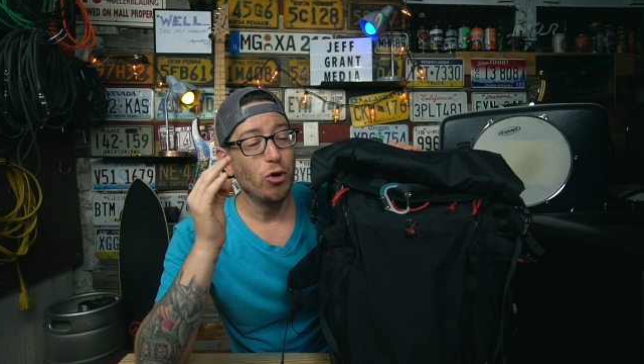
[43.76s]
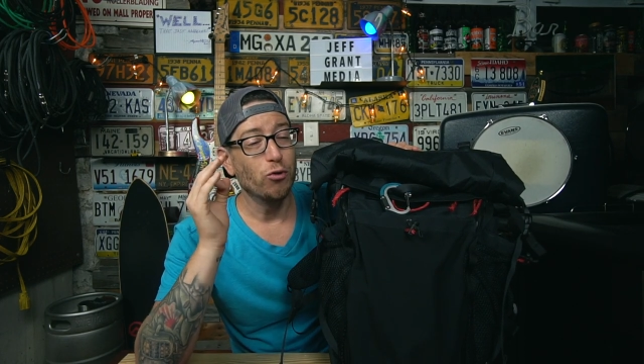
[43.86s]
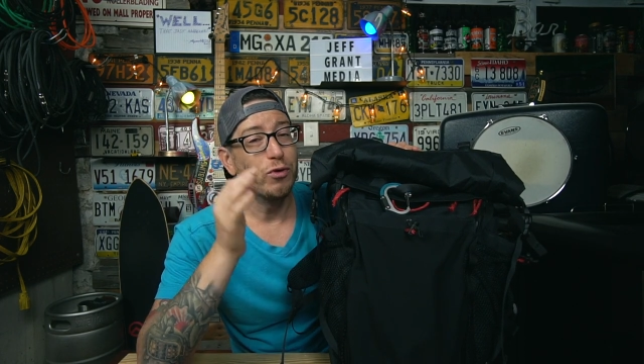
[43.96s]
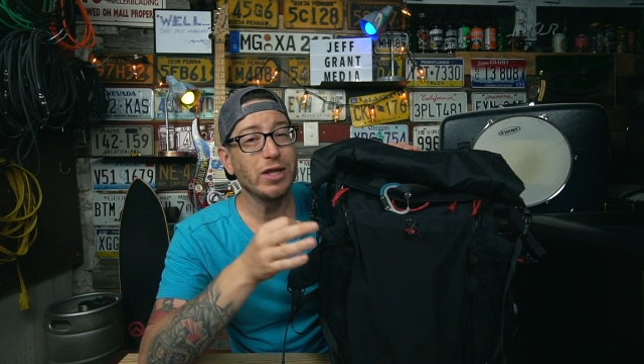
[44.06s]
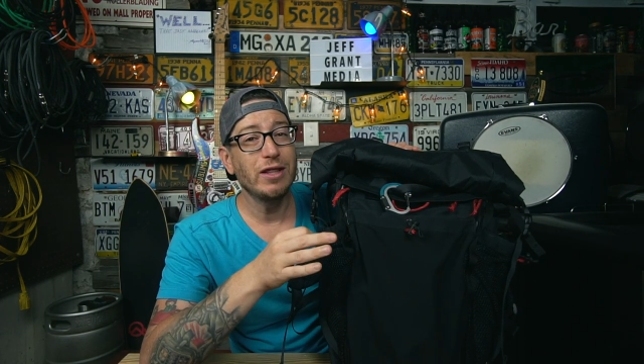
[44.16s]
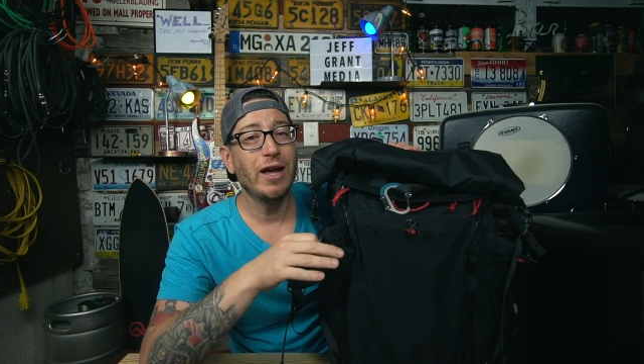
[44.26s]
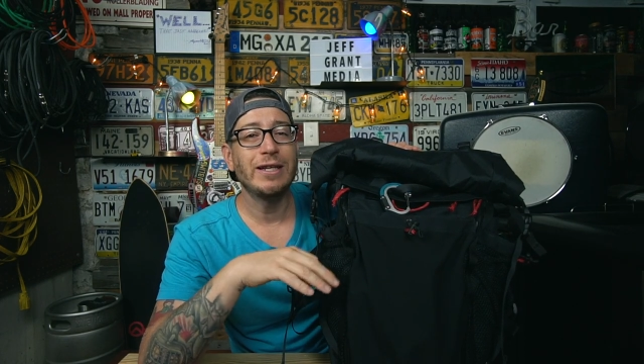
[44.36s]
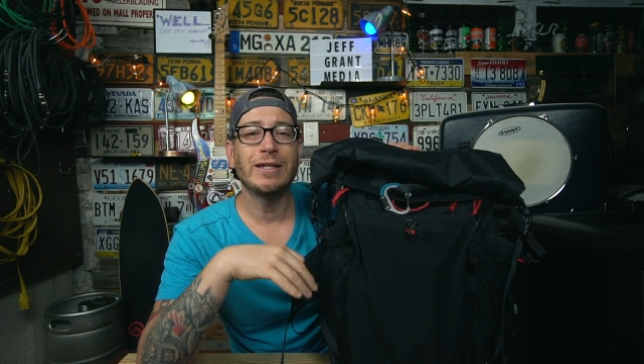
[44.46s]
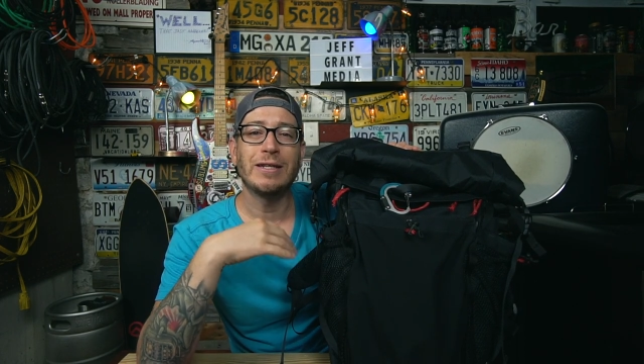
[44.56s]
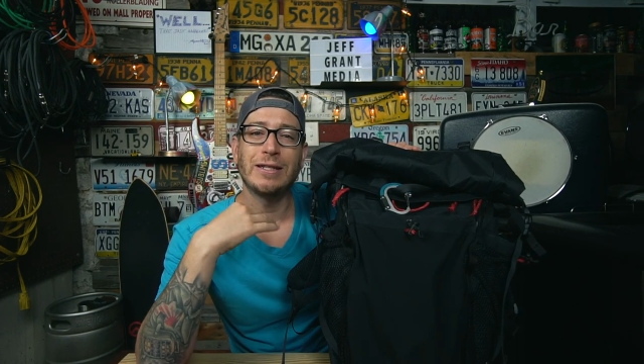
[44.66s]
really
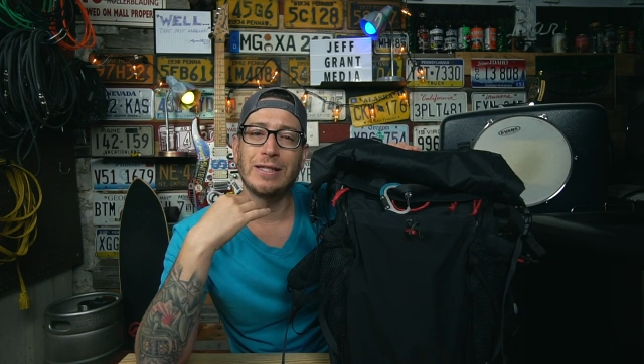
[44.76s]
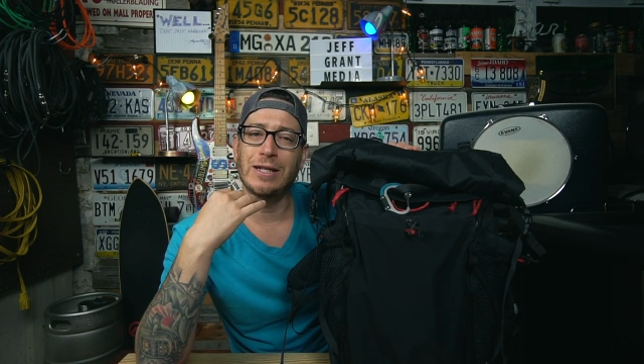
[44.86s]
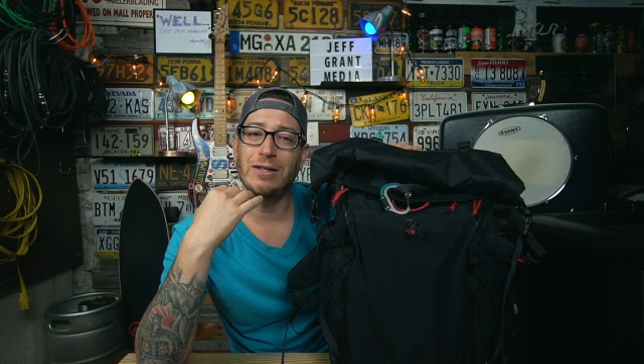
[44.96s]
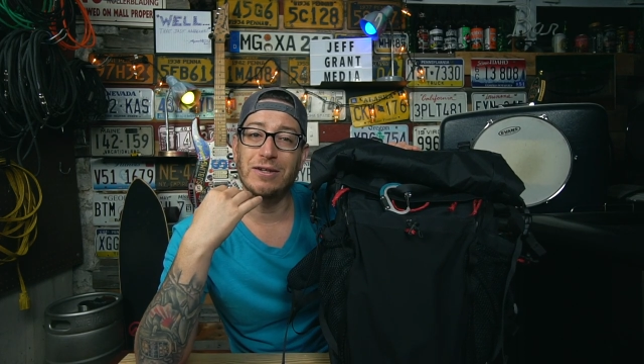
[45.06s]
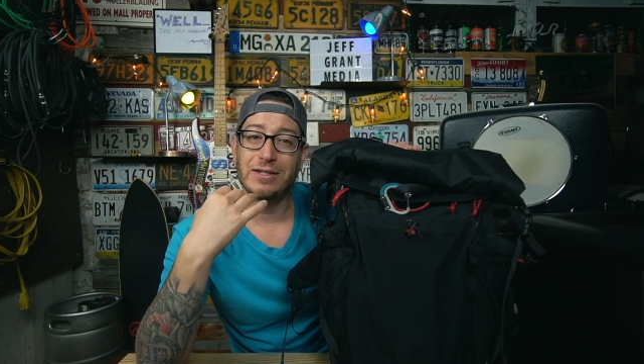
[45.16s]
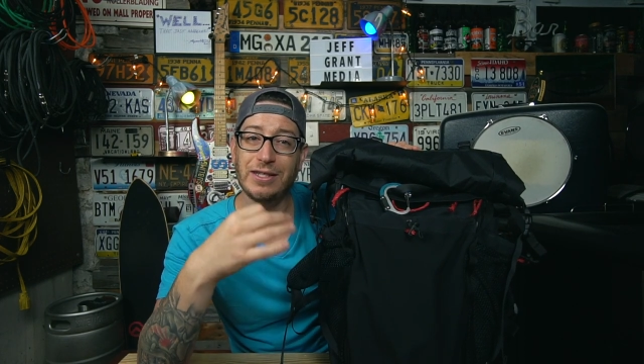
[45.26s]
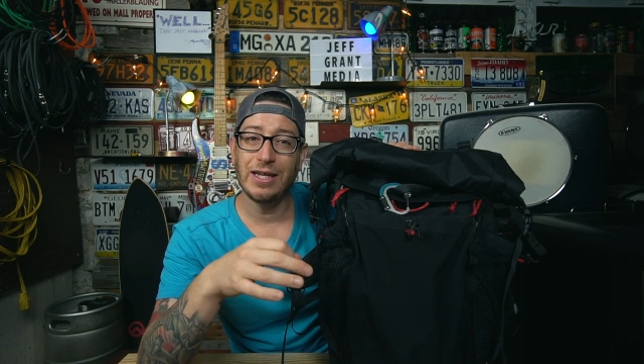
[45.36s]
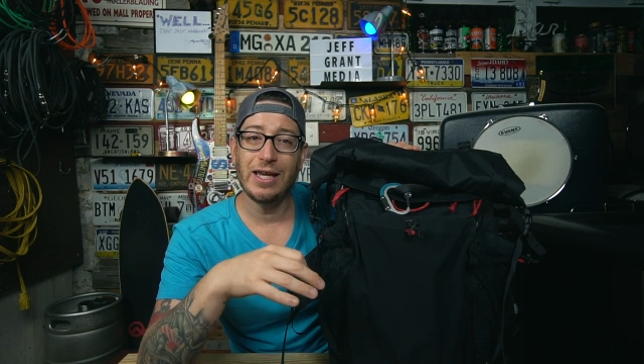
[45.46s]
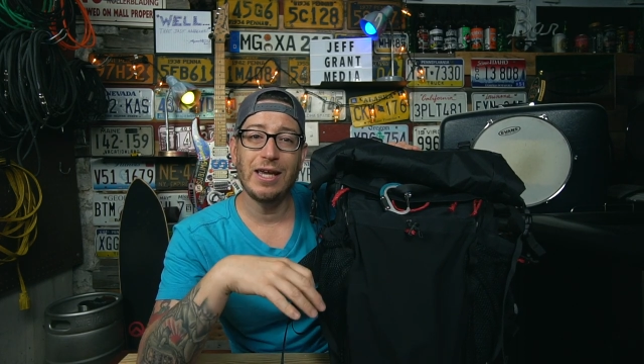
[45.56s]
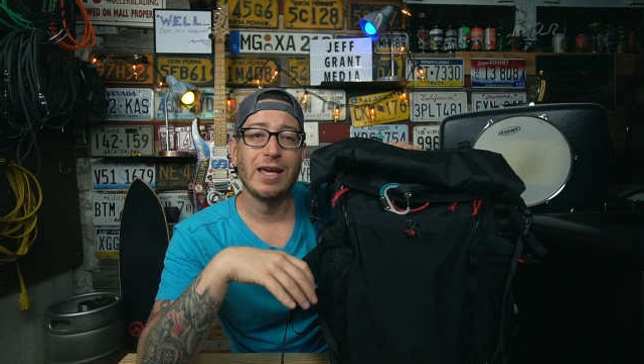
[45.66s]
liked it, did a little
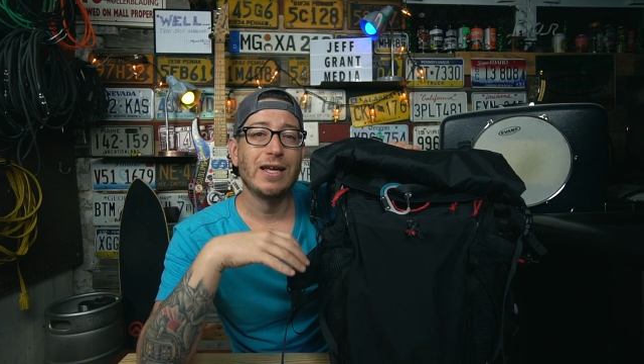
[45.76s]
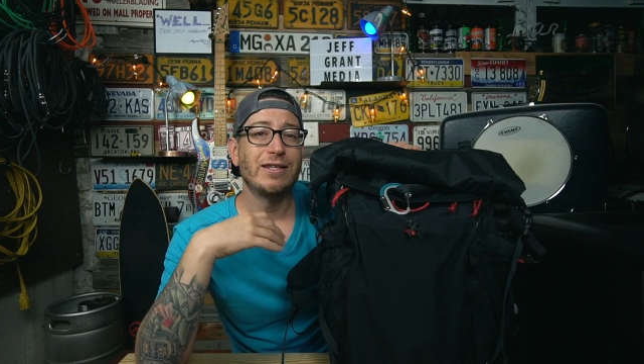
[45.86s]
digging,